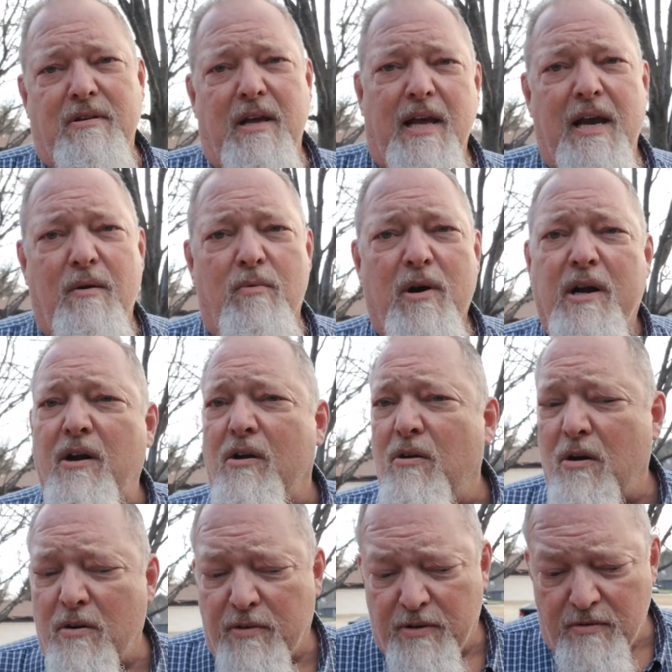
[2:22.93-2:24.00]
and we're going to
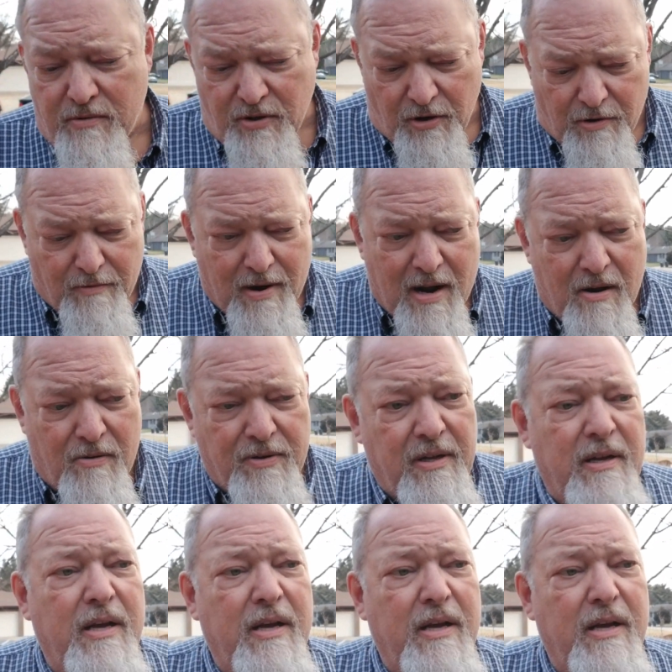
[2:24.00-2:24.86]
go turn around,